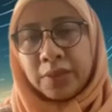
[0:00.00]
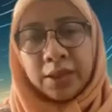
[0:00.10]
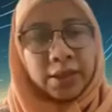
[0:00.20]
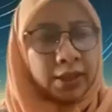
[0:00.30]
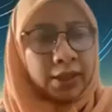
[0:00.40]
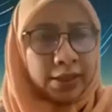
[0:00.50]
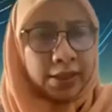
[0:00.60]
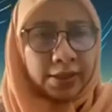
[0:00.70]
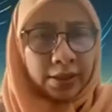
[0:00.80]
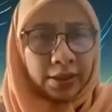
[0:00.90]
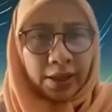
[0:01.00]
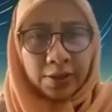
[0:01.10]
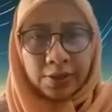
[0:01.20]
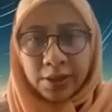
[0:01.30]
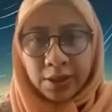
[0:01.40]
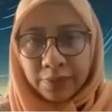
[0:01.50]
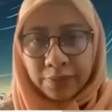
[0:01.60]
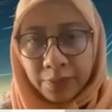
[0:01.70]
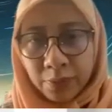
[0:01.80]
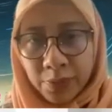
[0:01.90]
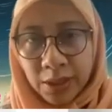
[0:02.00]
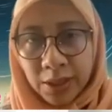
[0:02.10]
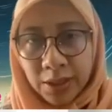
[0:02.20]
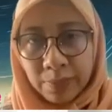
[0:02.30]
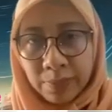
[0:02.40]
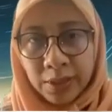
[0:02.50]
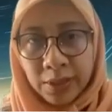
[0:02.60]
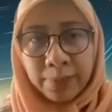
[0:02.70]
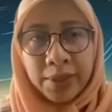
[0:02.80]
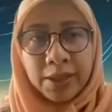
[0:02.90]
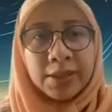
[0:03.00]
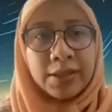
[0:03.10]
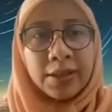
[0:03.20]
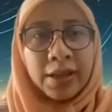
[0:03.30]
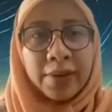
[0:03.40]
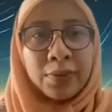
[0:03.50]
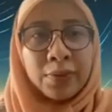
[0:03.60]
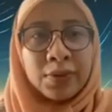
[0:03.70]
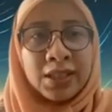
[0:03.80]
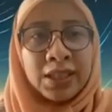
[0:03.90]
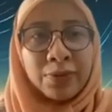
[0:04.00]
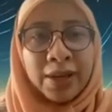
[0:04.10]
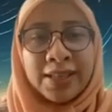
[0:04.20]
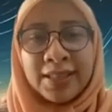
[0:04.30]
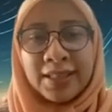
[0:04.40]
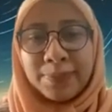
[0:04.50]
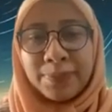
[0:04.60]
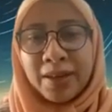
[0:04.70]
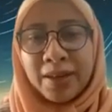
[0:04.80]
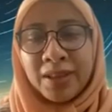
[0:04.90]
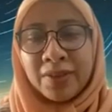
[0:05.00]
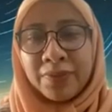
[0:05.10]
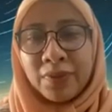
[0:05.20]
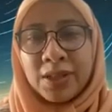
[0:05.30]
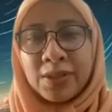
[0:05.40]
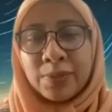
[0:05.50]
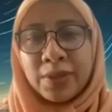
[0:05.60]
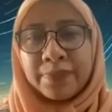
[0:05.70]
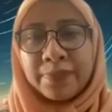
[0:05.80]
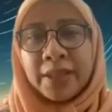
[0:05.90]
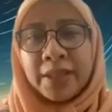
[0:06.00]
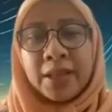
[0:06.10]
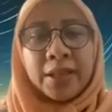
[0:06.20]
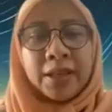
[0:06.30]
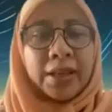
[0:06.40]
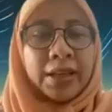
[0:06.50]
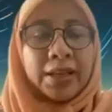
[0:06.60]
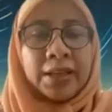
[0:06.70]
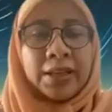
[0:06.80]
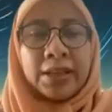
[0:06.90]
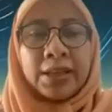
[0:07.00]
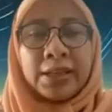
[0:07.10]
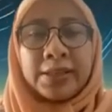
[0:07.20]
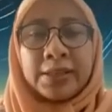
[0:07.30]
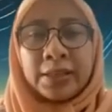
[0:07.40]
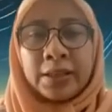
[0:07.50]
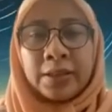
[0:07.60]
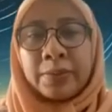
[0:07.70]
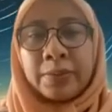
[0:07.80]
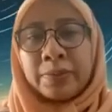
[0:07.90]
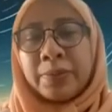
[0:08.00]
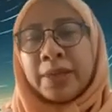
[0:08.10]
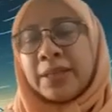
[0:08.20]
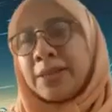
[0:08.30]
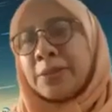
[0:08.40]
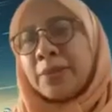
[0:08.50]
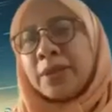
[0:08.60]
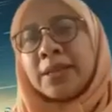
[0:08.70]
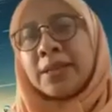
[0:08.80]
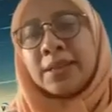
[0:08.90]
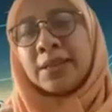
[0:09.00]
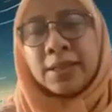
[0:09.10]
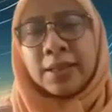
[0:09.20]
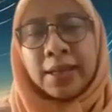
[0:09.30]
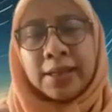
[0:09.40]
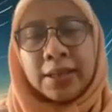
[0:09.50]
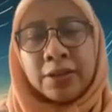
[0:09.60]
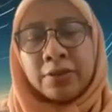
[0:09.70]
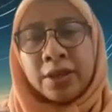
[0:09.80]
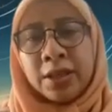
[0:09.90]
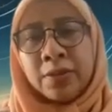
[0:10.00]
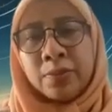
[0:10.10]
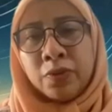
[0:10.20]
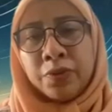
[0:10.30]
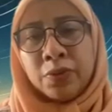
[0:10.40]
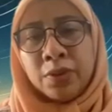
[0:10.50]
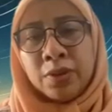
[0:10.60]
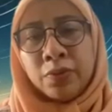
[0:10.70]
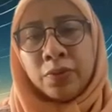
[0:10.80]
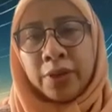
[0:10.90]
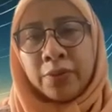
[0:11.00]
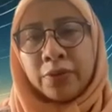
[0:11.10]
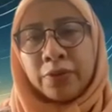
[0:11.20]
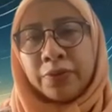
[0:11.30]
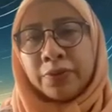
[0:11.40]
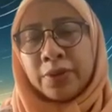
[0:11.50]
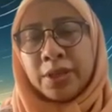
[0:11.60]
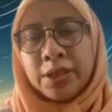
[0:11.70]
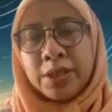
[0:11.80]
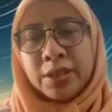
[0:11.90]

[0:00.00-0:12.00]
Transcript: I think this is hydrogen, if I'm not mistaken. Let me have to see what is the parameter for this one. And here is, but this one is actually, I think, already moved to the white dwarf condition.